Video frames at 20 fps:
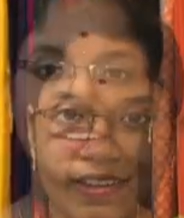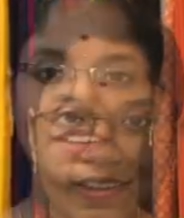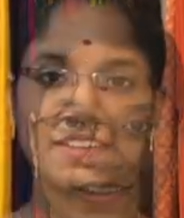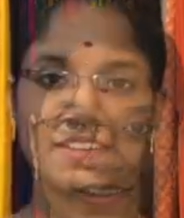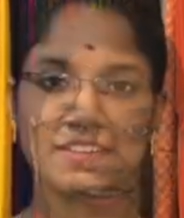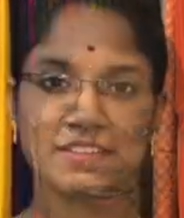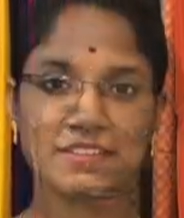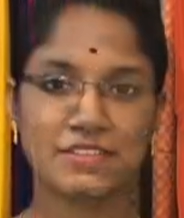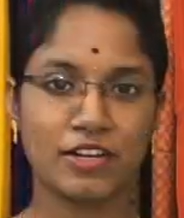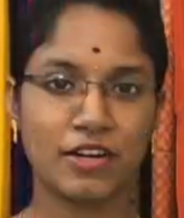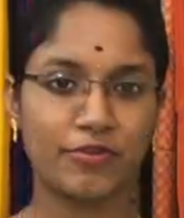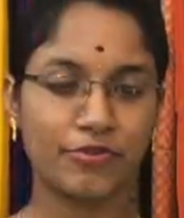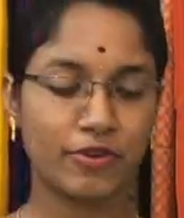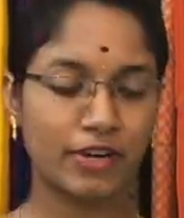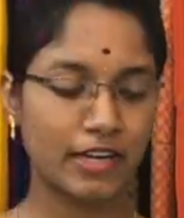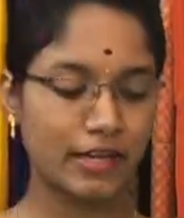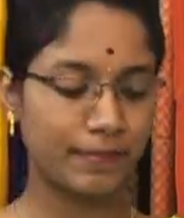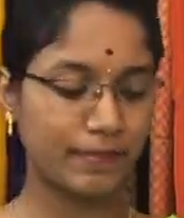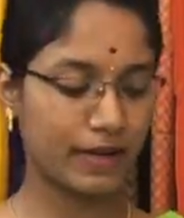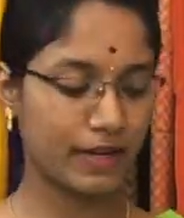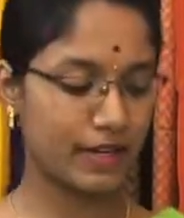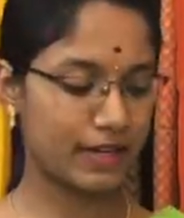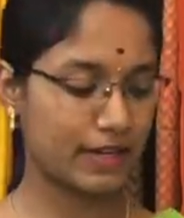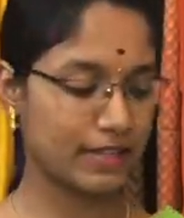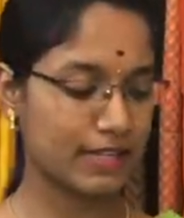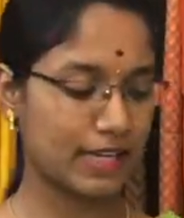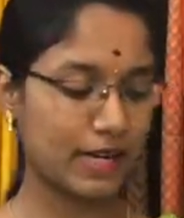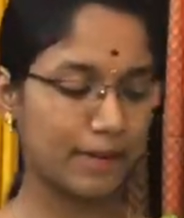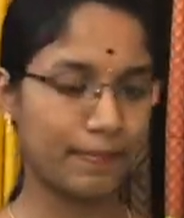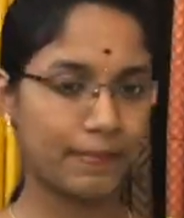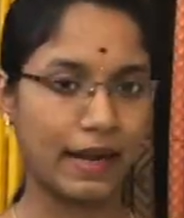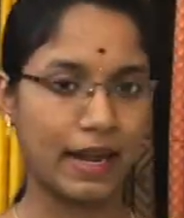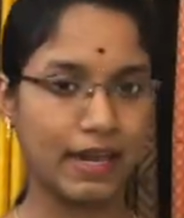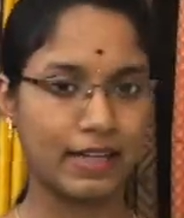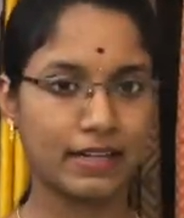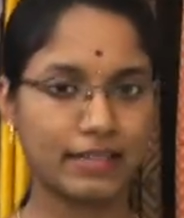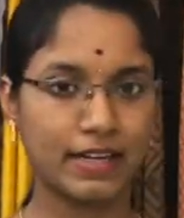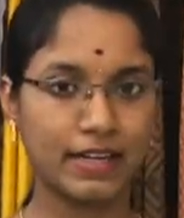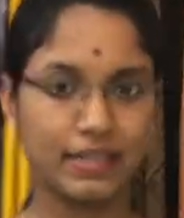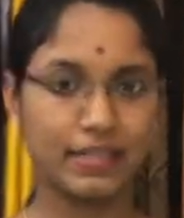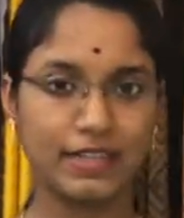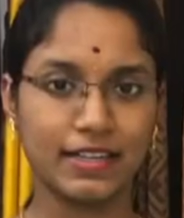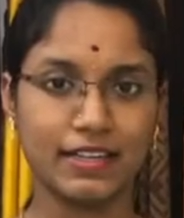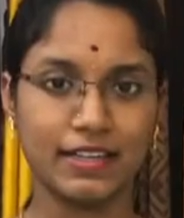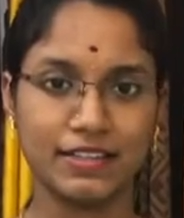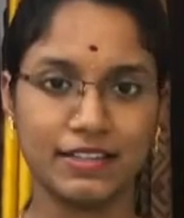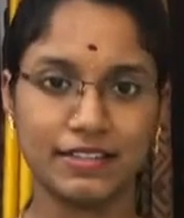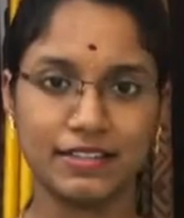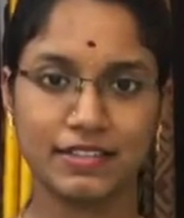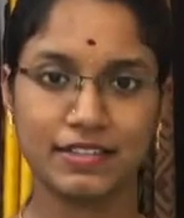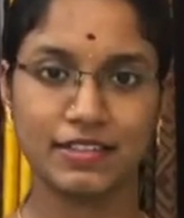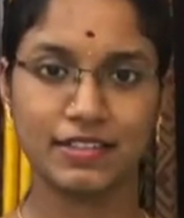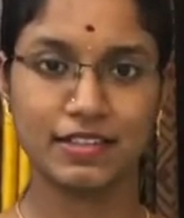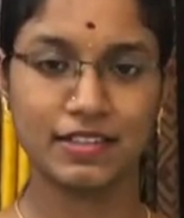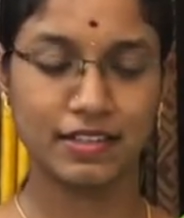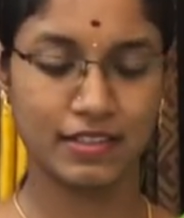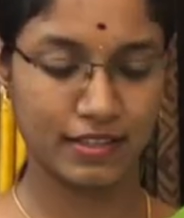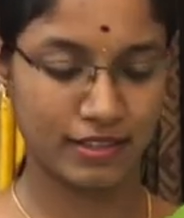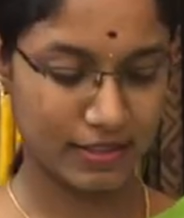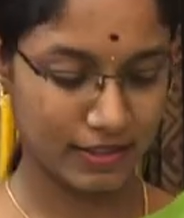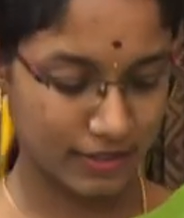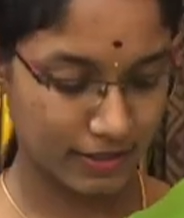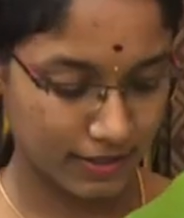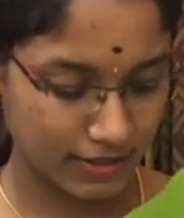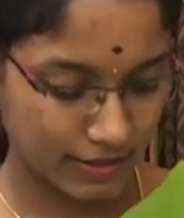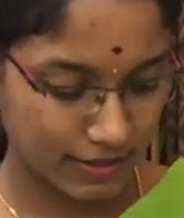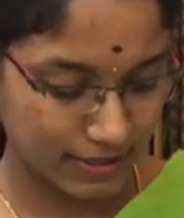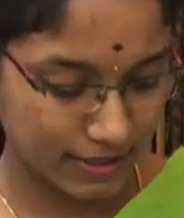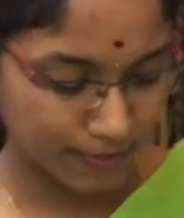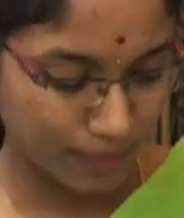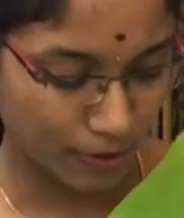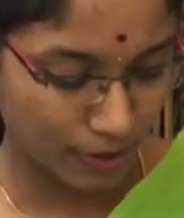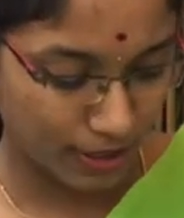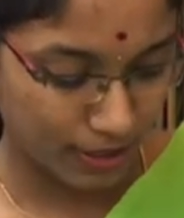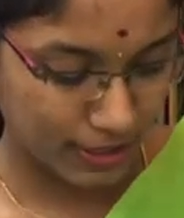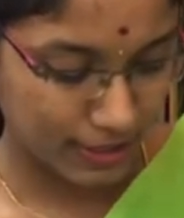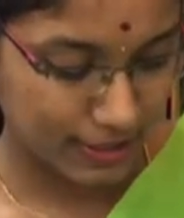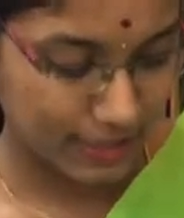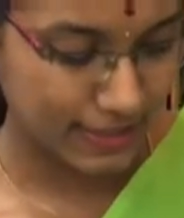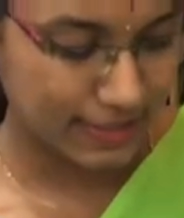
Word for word: This soft cotton printed saree in parrot green color. It's a borderless